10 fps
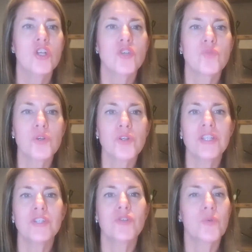The word
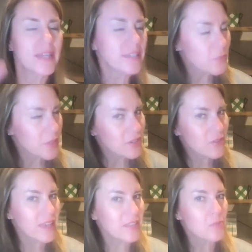anoint, we hear
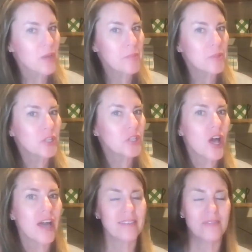that in the Bible a
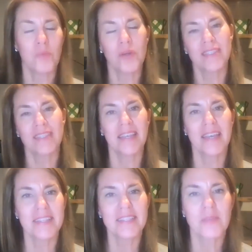lot once again,